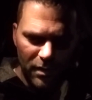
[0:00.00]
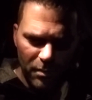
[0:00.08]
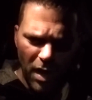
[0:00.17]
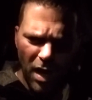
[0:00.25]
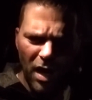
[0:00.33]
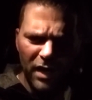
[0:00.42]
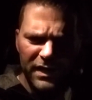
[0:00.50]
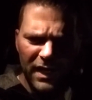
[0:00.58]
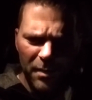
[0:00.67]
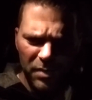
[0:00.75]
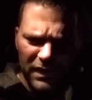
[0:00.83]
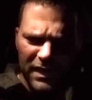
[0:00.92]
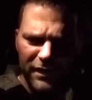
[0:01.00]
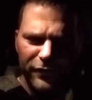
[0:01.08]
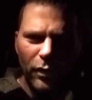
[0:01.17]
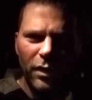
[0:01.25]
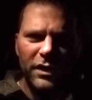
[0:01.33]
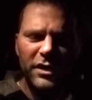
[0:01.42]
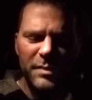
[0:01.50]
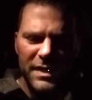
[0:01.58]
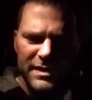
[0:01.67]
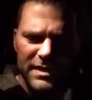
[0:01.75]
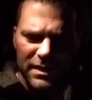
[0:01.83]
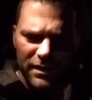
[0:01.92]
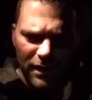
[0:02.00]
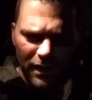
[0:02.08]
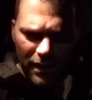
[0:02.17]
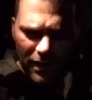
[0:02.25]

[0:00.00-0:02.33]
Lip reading: Mahogany, I believe, or it could be Seton.